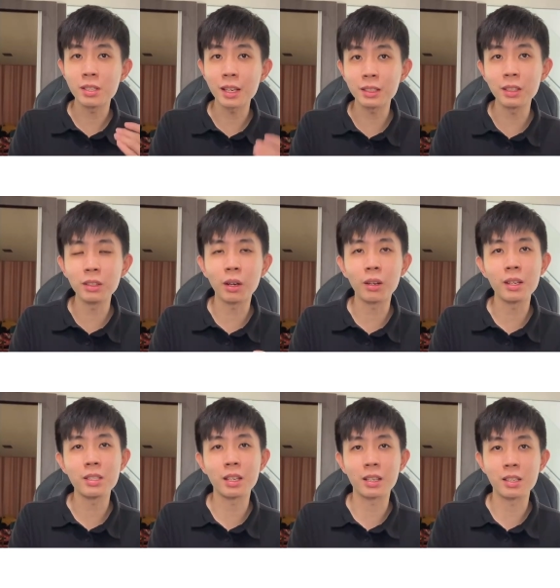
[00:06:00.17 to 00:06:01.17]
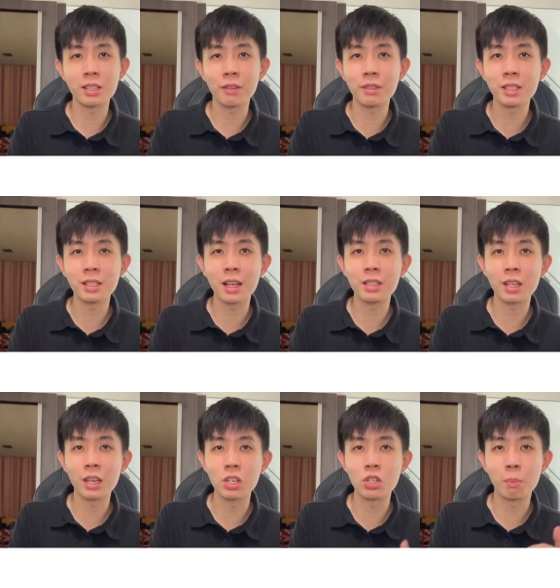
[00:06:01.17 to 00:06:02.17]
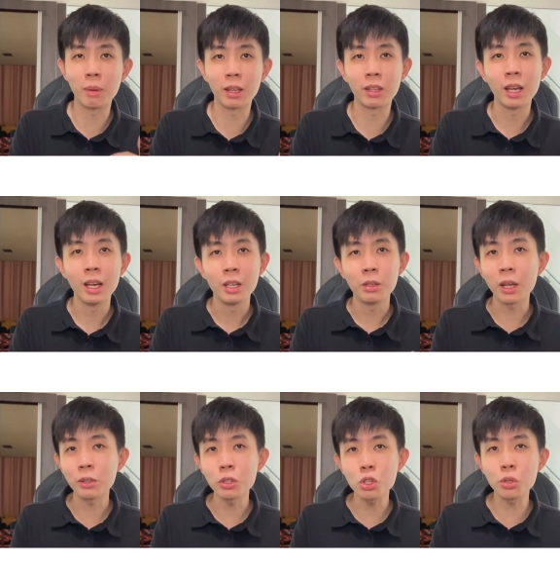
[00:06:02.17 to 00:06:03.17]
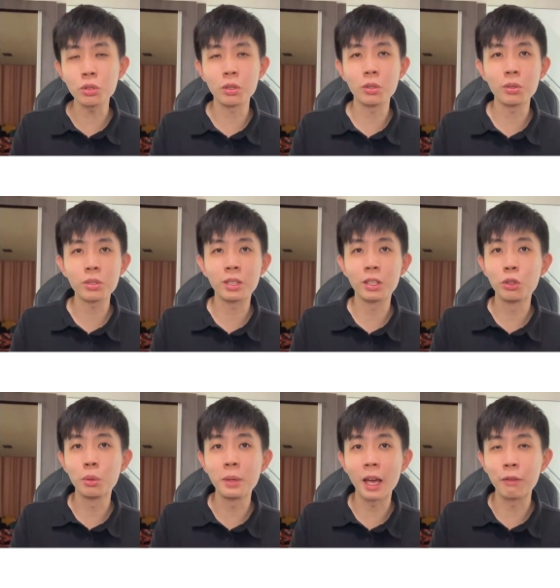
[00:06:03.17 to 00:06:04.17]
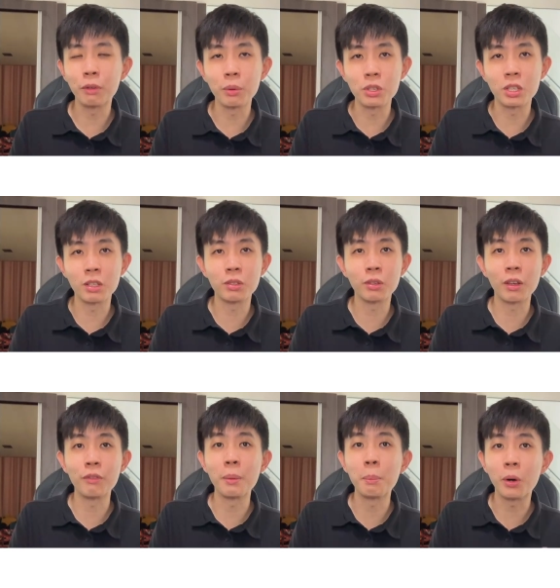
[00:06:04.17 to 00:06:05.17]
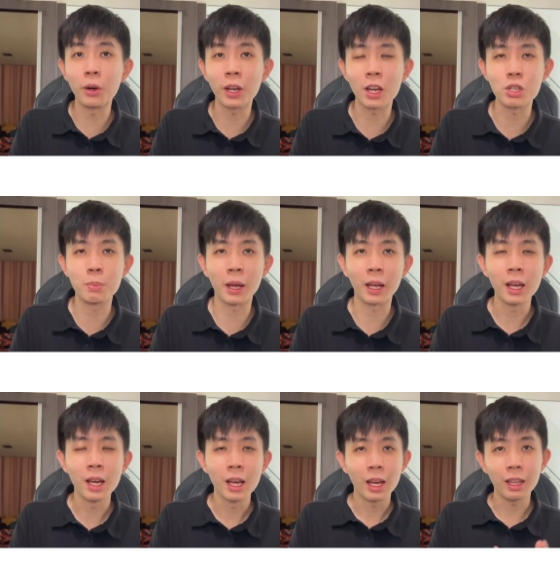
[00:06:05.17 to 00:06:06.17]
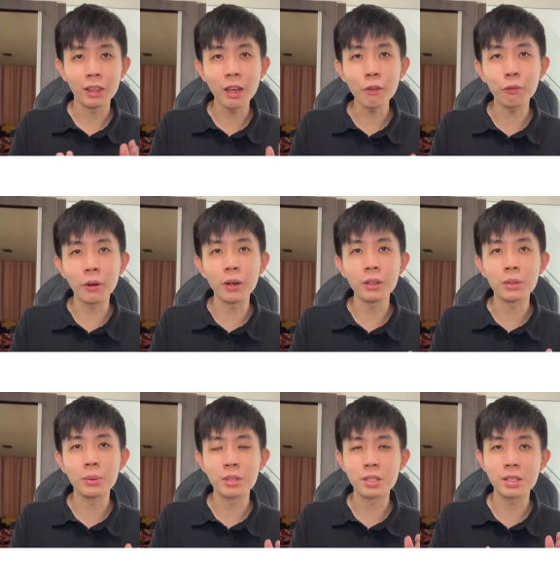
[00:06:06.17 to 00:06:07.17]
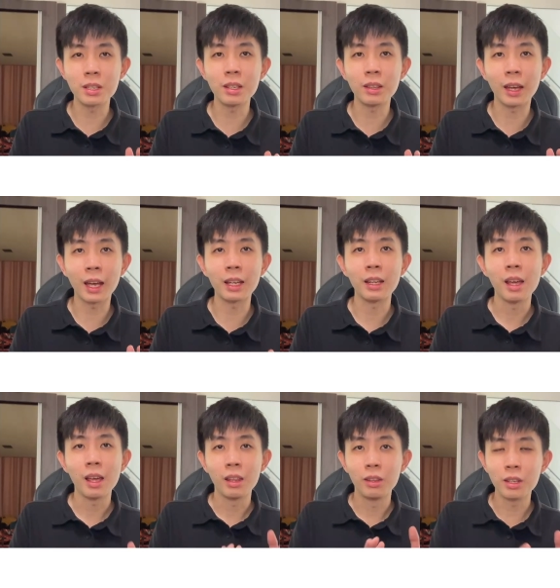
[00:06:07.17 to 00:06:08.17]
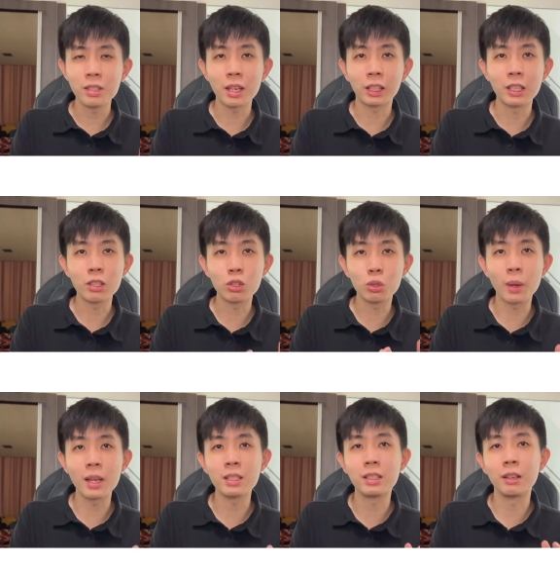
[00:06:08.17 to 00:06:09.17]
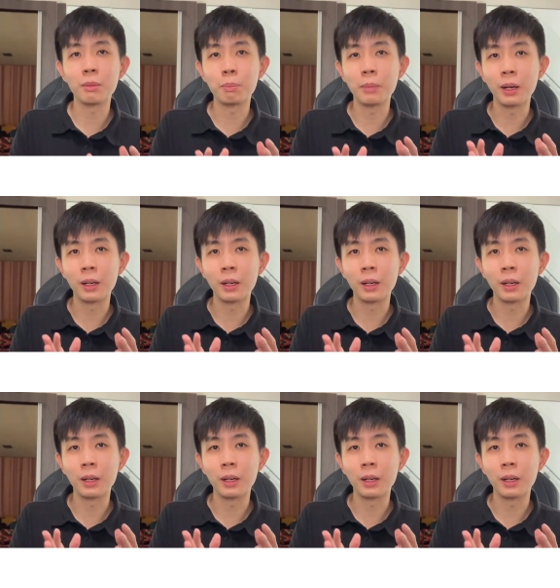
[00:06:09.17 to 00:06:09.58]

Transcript: $16.67 each month. You can also choose to use the UOB Aver, which gives you even more cash back. And therefore, you will see that this actually sways the